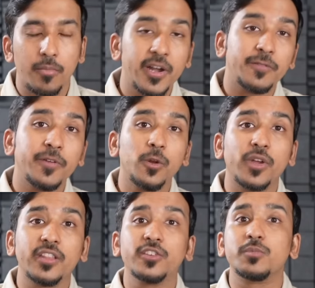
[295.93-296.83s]
But if you
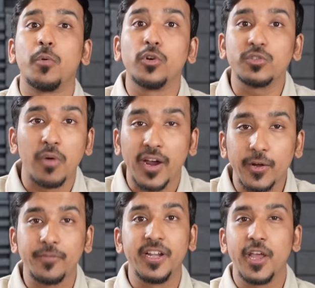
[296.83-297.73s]
look at the sports
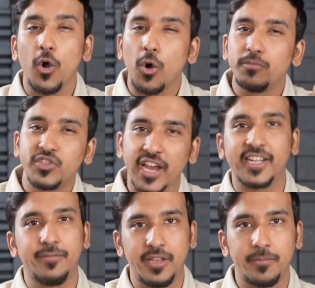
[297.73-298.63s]
market of India
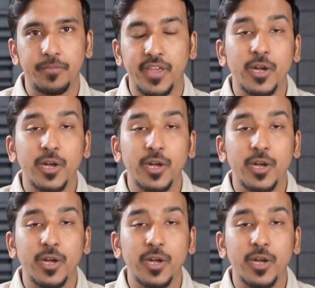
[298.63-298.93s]
objectively,